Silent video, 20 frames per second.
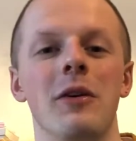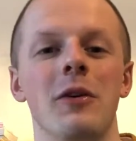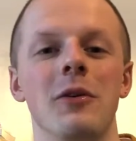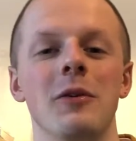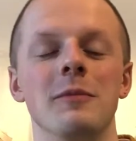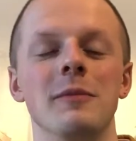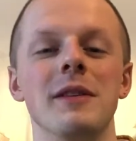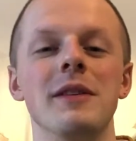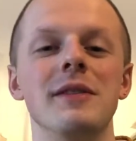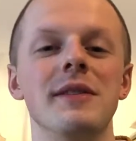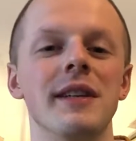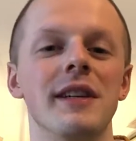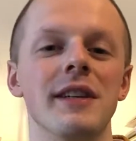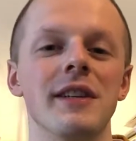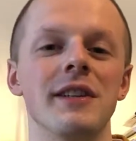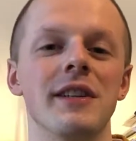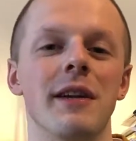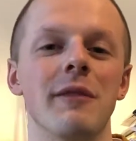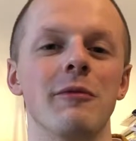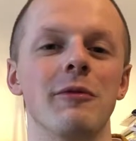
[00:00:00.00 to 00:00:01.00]
or music
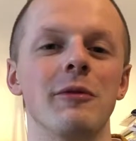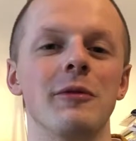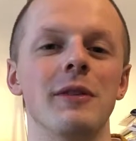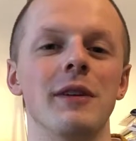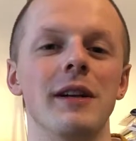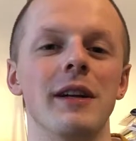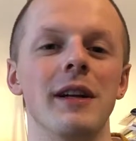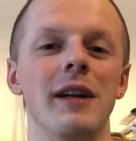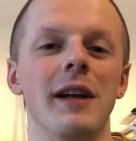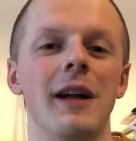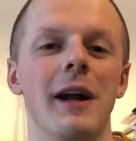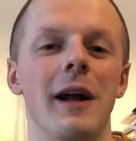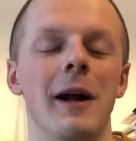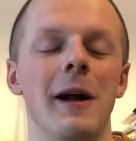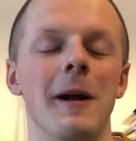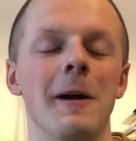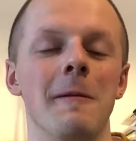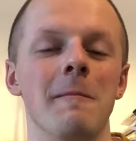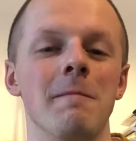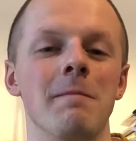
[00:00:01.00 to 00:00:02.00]
in general,
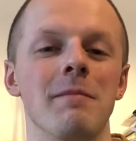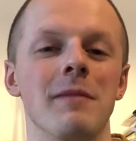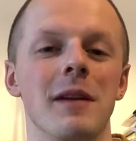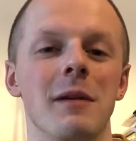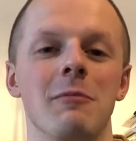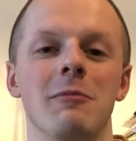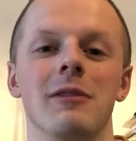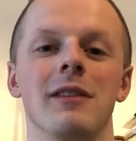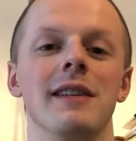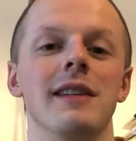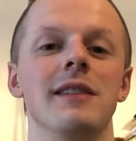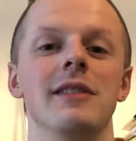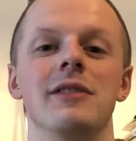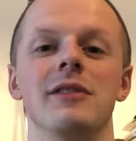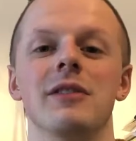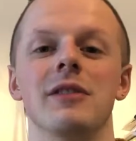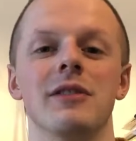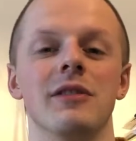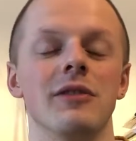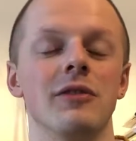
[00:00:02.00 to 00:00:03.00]
please
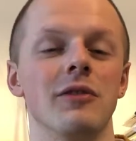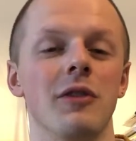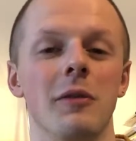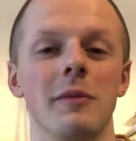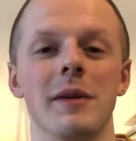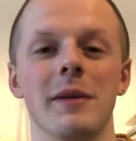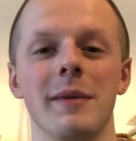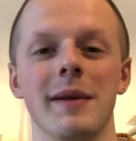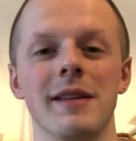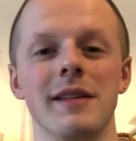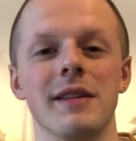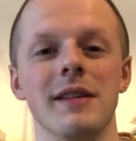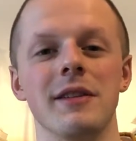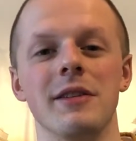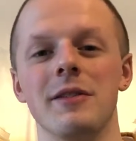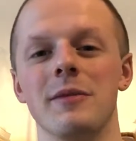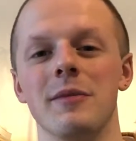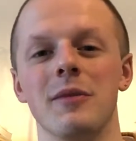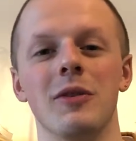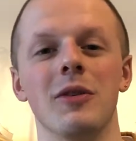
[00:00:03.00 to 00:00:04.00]
just drop me a
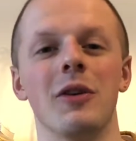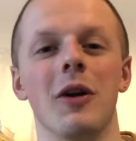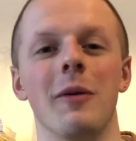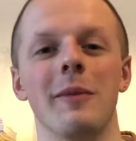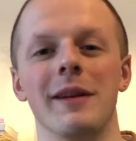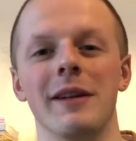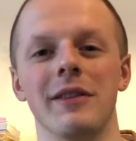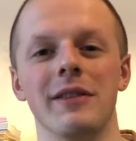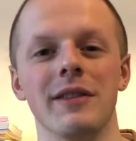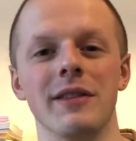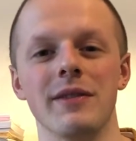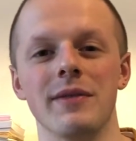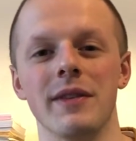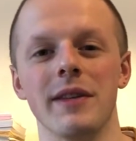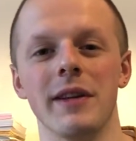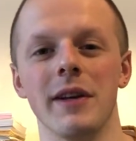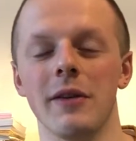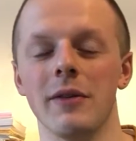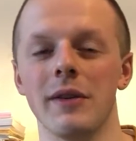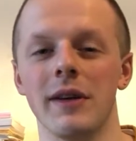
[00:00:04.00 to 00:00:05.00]
message or comment on this
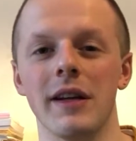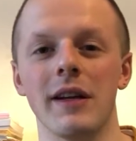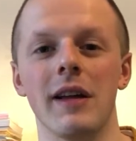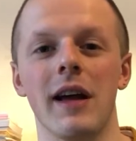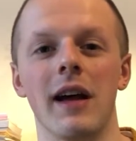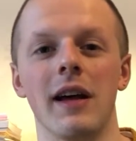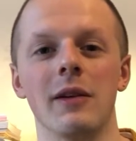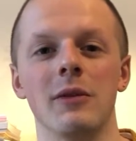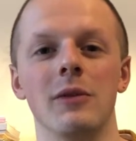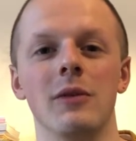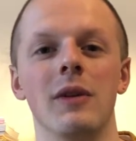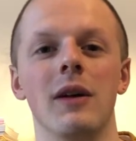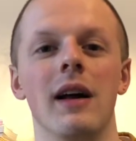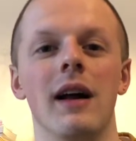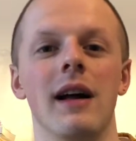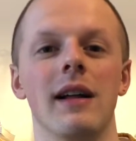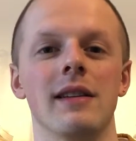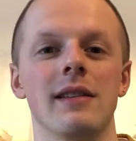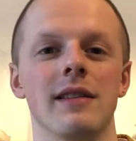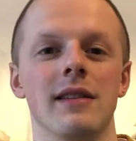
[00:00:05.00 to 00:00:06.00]
video and I will
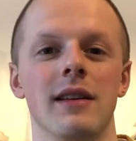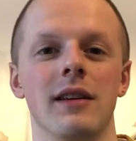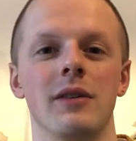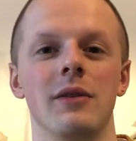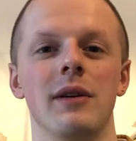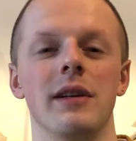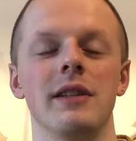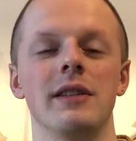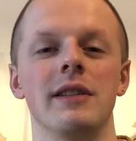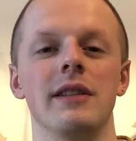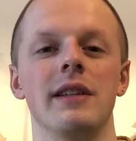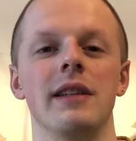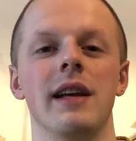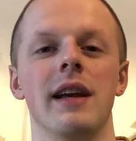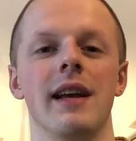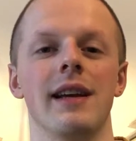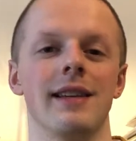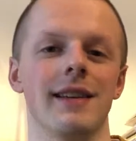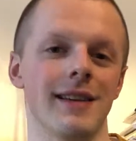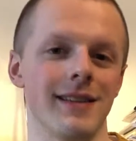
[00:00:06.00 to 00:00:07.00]
answer that question
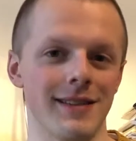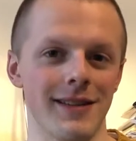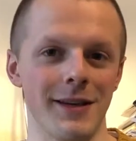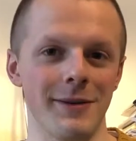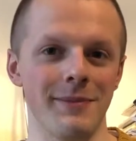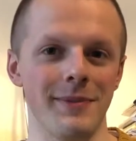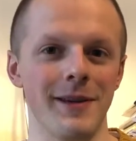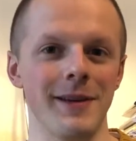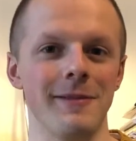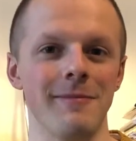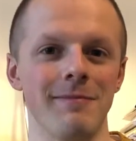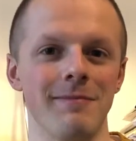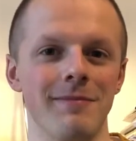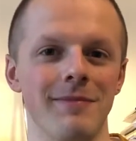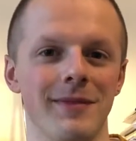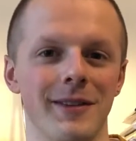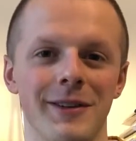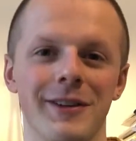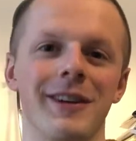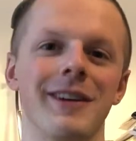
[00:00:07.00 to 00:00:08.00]
ASAP.
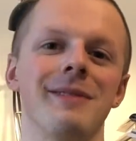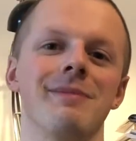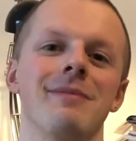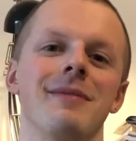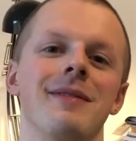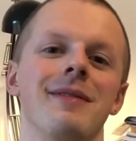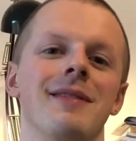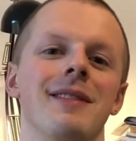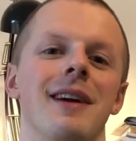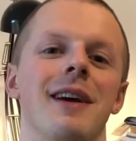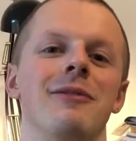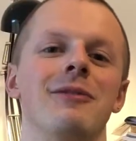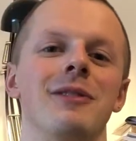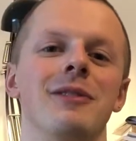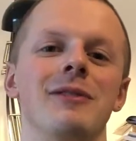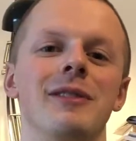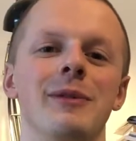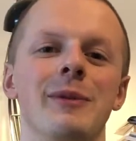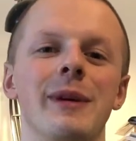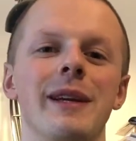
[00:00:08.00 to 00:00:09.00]
Alright, have a
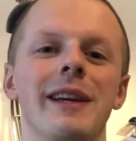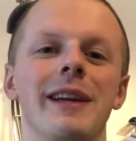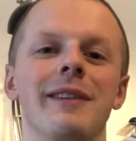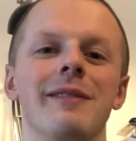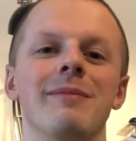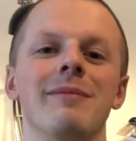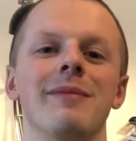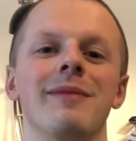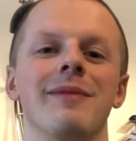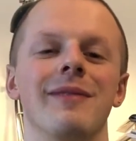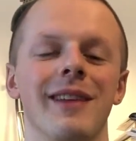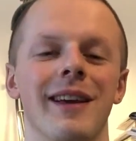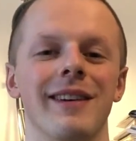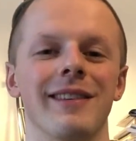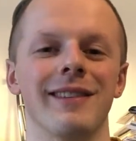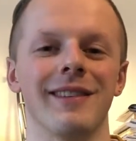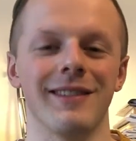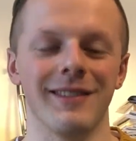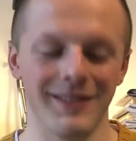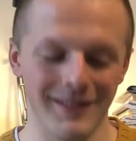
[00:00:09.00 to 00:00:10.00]
lovely weekend.
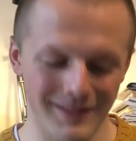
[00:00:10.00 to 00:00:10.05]
Thanks.